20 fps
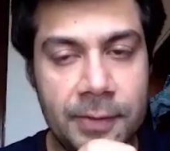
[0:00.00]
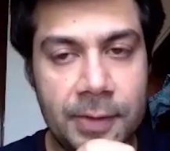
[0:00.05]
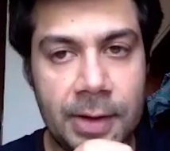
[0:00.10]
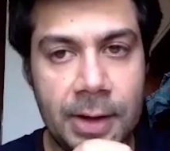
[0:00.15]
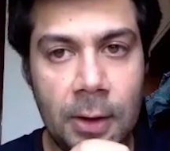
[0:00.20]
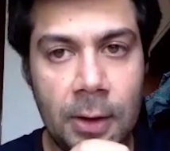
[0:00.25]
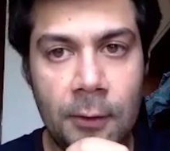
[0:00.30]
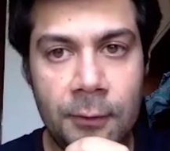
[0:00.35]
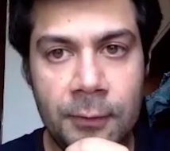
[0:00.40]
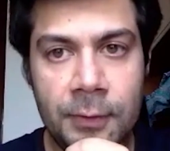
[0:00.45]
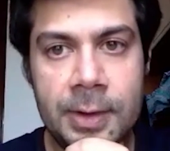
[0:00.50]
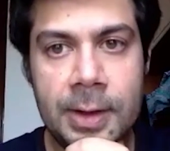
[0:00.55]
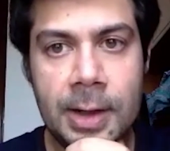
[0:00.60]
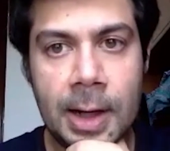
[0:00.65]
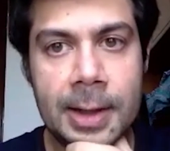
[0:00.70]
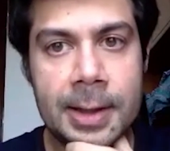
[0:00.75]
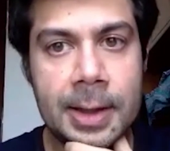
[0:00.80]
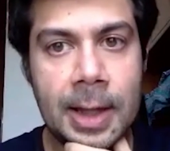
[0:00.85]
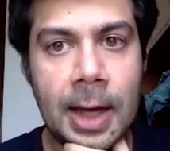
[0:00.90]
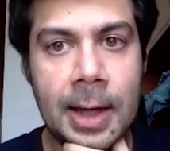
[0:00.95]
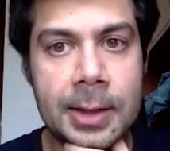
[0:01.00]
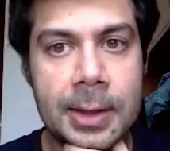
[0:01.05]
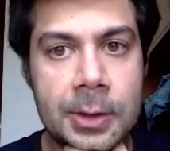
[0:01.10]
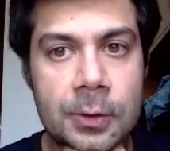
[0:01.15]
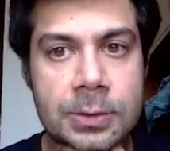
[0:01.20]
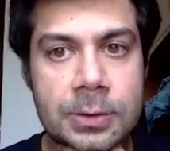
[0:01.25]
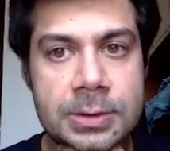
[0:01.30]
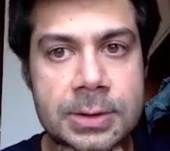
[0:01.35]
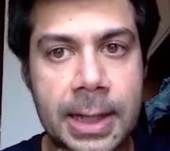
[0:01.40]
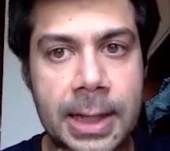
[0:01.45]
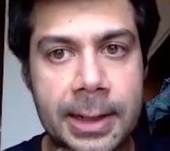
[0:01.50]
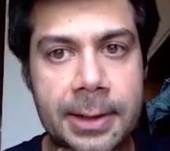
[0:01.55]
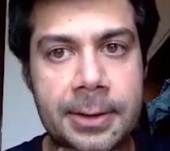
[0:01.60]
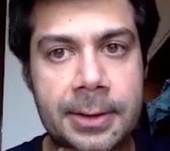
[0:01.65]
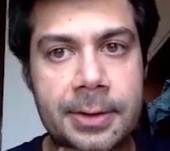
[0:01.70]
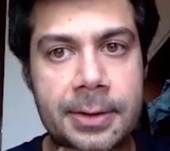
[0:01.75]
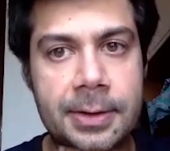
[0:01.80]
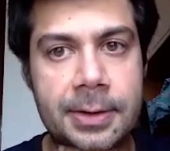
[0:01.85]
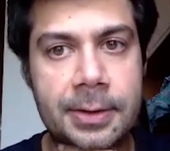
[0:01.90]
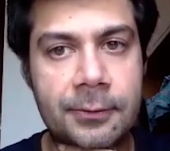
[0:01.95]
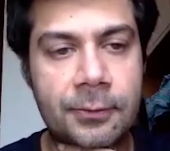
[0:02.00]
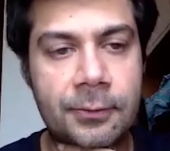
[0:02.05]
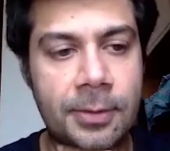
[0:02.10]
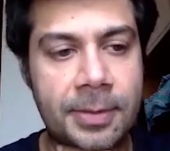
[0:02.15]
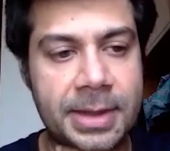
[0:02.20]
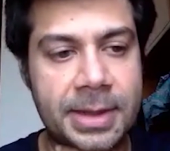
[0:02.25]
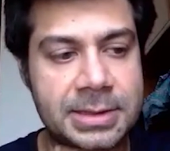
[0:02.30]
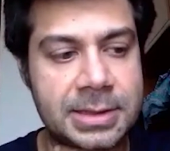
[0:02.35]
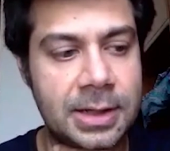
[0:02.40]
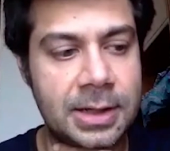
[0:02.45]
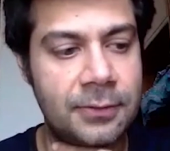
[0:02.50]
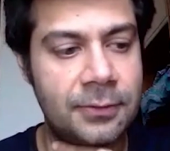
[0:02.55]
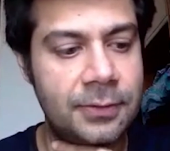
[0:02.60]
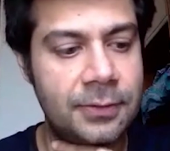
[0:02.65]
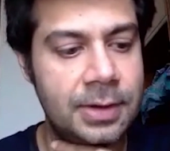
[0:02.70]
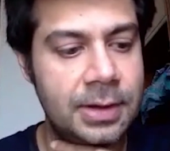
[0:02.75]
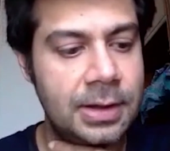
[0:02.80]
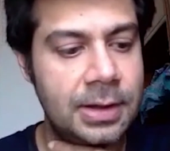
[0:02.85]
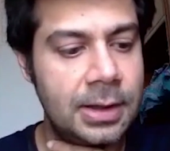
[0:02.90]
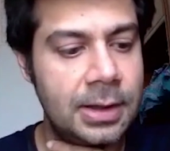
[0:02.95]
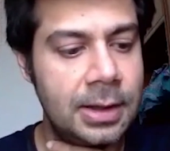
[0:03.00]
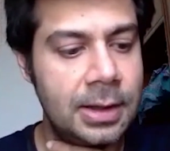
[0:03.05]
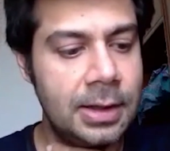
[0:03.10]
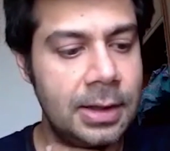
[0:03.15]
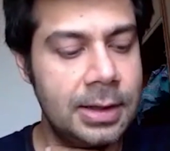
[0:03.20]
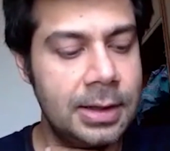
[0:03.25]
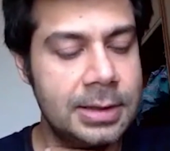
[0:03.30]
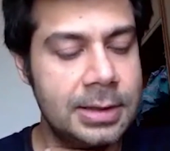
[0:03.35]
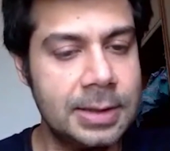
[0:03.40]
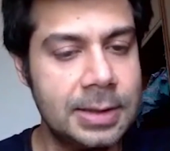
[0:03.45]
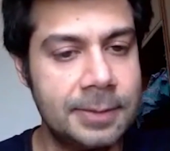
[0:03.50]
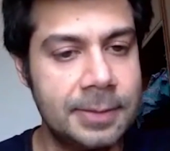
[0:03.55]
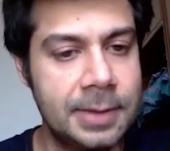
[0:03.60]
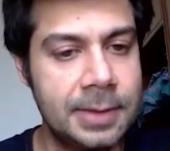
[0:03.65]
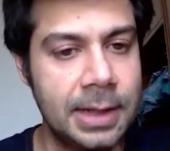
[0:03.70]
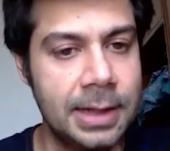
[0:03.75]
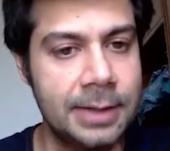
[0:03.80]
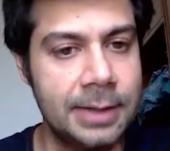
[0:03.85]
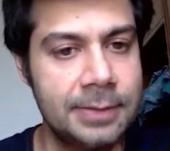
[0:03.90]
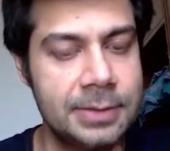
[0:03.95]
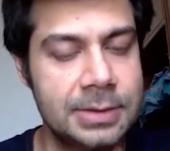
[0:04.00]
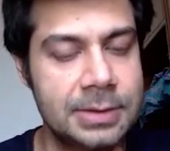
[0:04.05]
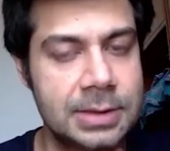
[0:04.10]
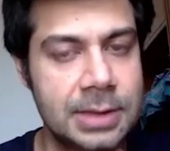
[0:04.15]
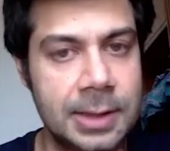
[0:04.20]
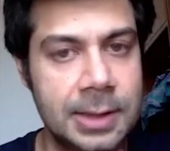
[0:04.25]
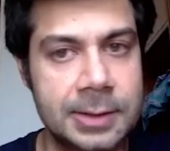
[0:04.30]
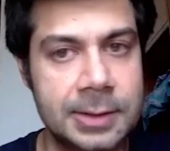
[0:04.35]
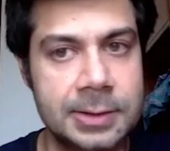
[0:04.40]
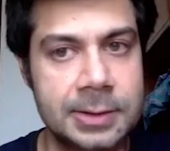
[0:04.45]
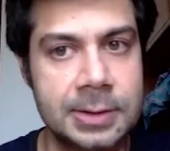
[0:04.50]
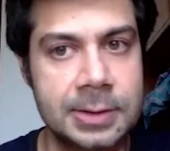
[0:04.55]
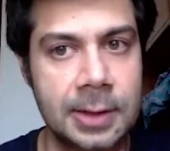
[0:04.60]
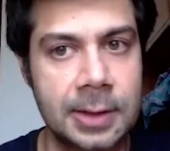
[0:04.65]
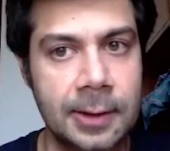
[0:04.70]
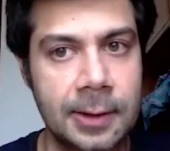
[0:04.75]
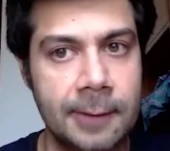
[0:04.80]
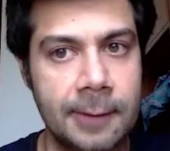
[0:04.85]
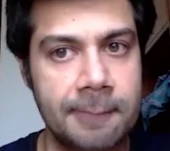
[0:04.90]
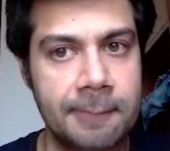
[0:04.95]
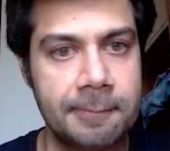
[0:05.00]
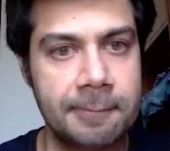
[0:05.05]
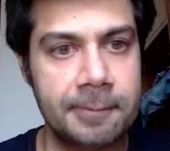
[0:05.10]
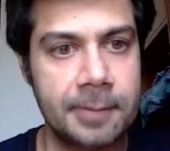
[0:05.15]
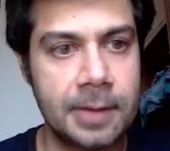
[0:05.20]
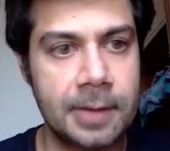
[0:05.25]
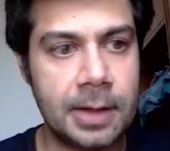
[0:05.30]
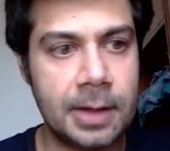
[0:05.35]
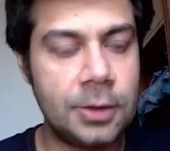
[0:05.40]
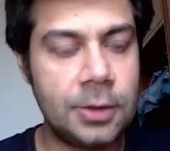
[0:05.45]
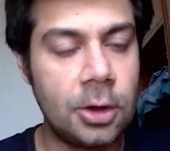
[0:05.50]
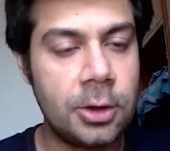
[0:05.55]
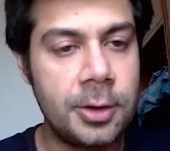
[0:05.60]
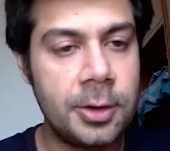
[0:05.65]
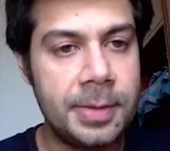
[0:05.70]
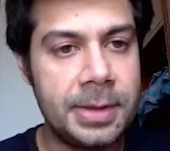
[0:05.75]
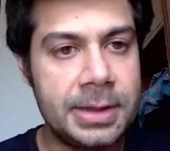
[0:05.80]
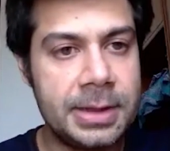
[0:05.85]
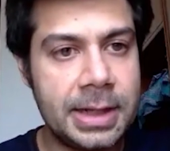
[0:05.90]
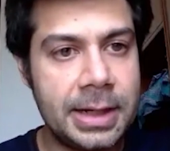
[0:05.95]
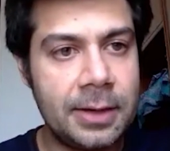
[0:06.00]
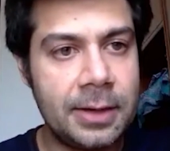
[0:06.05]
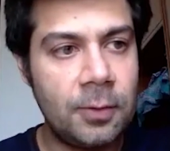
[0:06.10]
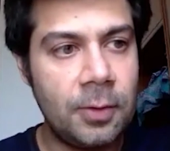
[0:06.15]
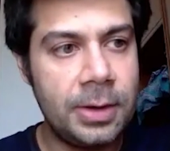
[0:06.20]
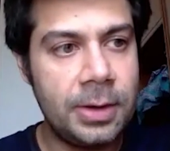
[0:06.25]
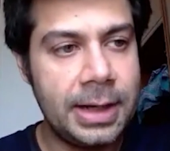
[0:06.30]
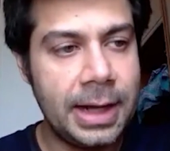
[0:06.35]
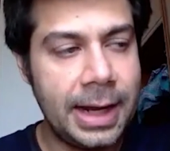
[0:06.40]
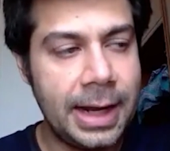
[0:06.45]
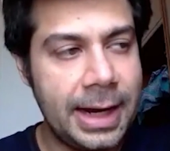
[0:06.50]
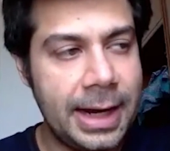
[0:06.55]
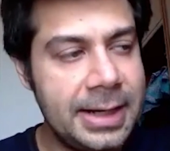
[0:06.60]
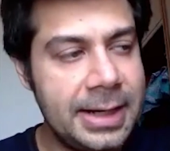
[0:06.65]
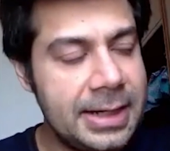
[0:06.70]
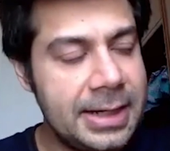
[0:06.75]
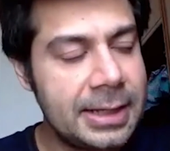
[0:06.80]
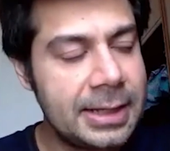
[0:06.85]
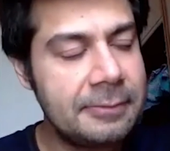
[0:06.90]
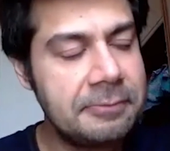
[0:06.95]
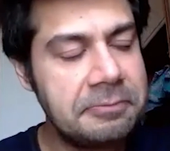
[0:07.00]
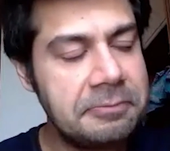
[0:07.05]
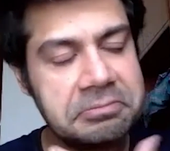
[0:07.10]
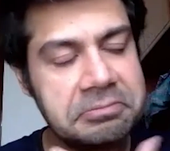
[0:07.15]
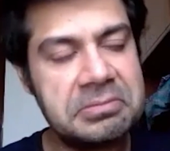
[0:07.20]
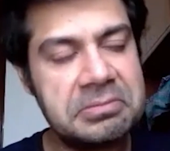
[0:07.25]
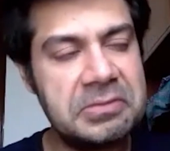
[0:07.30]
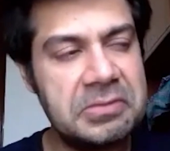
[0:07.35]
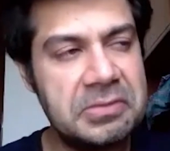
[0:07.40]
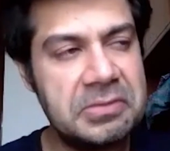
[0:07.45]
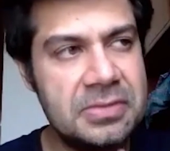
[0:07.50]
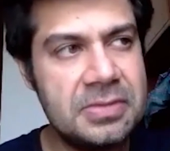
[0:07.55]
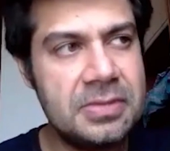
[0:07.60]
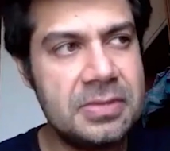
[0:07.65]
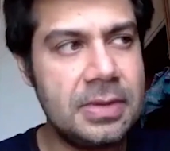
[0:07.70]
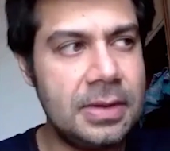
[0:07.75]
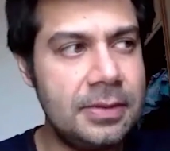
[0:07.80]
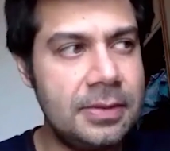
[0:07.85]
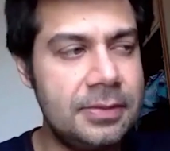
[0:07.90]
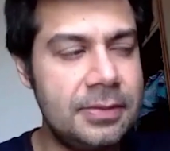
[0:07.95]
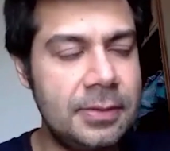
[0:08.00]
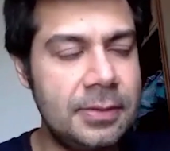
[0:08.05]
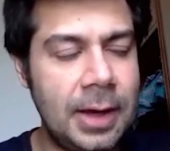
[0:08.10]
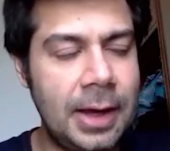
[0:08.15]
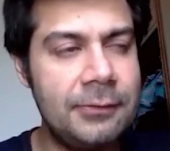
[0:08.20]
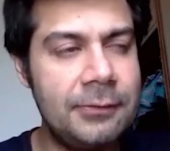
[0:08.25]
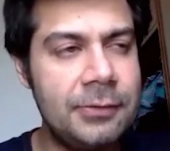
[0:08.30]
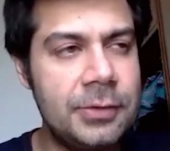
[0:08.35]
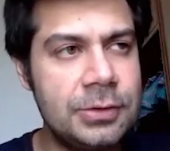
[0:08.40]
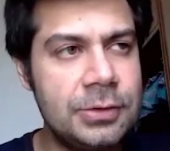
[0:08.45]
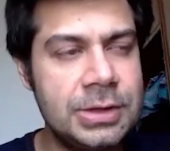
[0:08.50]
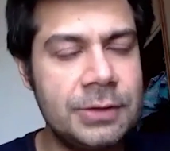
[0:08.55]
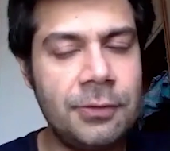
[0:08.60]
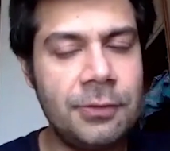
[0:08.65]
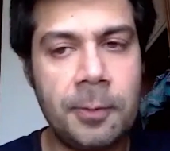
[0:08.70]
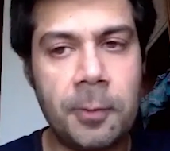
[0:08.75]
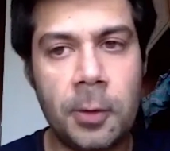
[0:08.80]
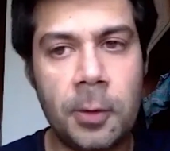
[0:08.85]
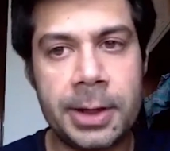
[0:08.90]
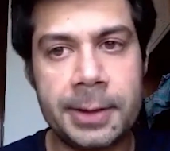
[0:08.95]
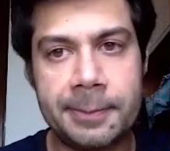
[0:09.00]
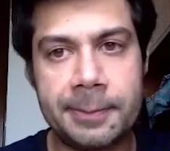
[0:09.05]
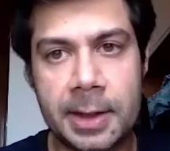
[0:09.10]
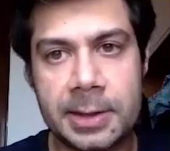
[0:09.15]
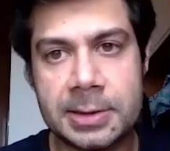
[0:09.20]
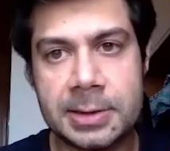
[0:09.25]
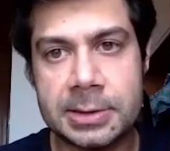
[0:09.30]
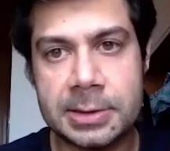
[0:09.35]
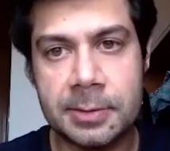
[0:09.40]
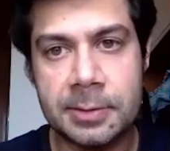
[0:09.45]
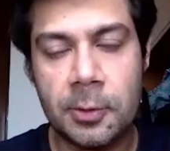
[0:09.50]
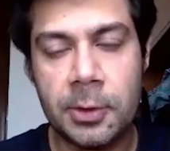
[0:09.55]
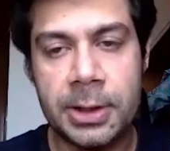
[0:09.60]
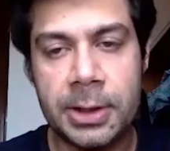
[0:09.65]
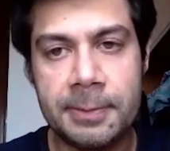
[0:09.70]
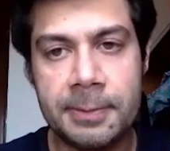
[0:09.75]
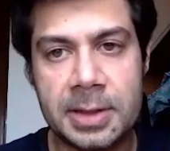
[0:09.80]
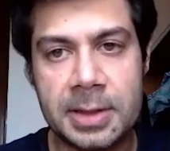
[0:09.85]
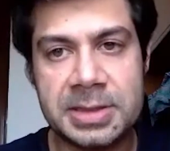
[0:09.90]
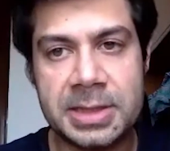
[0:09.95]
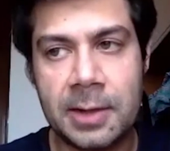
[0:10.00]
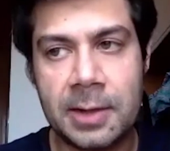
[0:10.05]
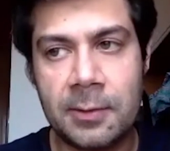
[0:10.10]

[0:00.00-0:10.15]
Often I use that for myself. Sometimes it's a document that I want handy. I've used it for boarding passes, a boarding pass that I